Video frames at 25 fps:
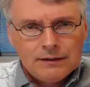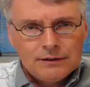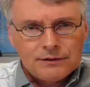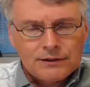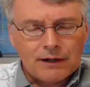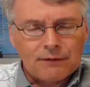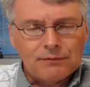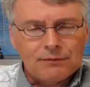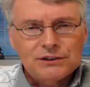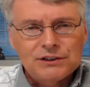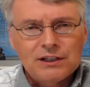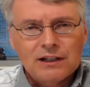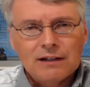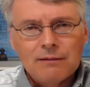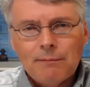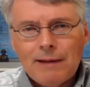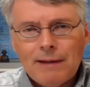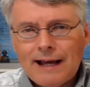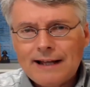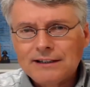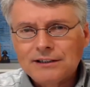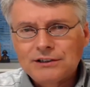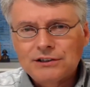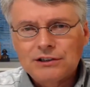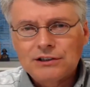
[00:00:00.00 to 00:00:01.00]
Jefferson and
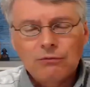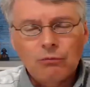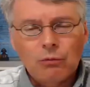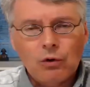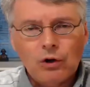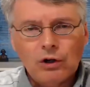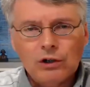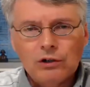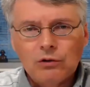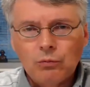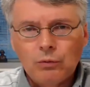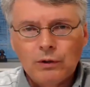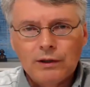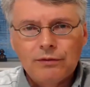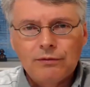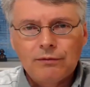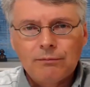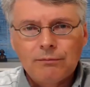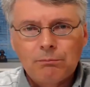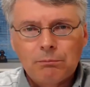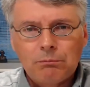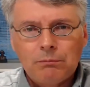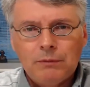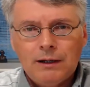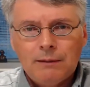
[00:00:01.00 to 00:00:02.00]
Madison worked with
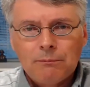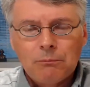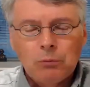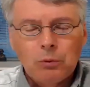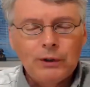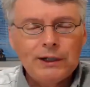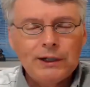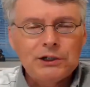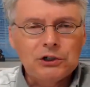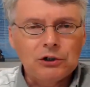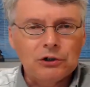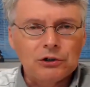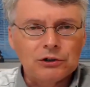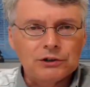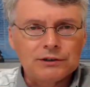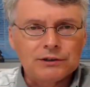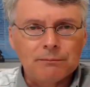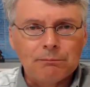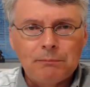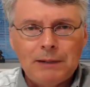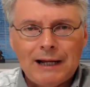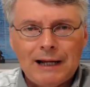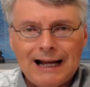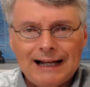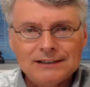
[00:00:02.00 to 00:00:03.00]
preachers,
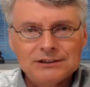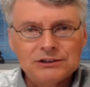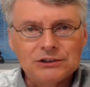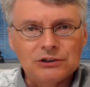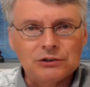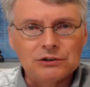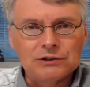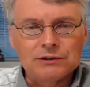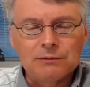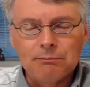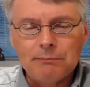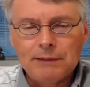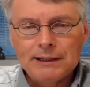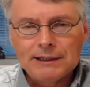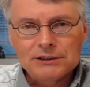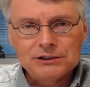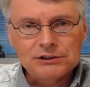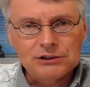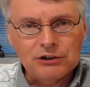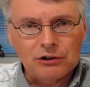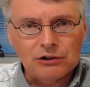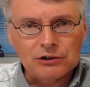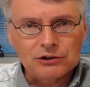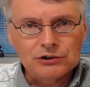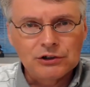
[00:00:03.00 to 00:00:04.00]
pastors,
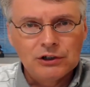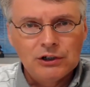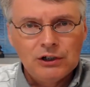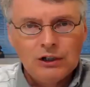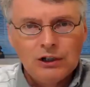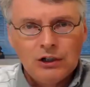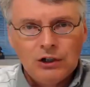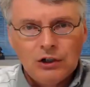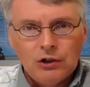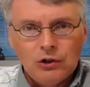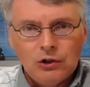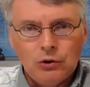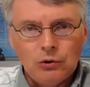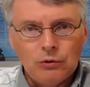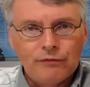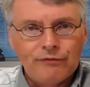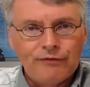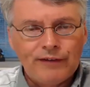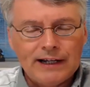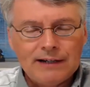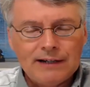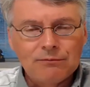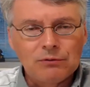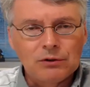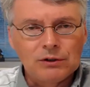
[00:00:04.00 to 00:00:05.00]
ministers who
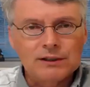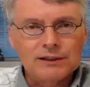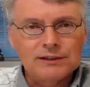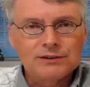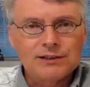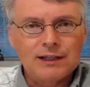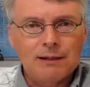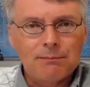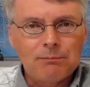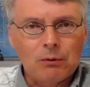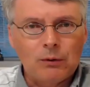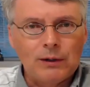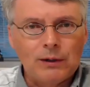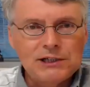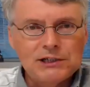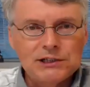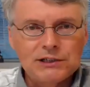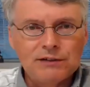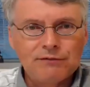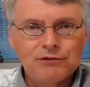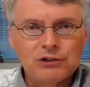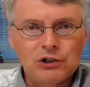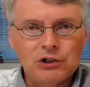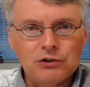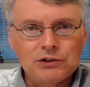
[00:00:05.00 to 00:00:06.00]
favored the
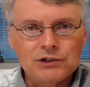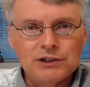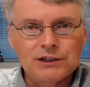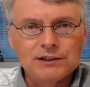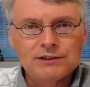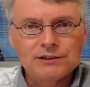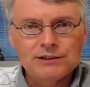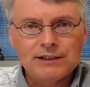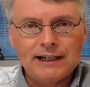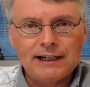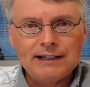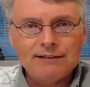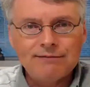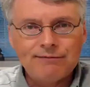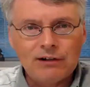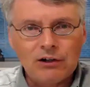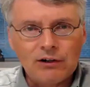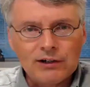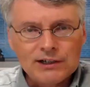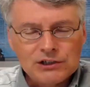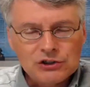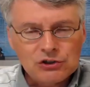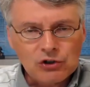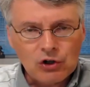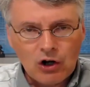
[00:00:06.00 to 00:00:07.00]
separation of church and state
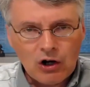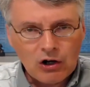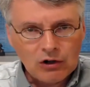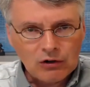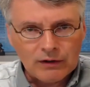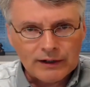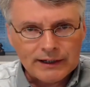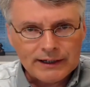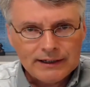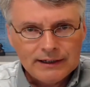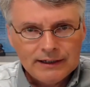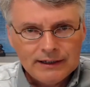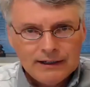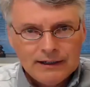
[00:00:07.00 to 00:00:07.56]
very strongly.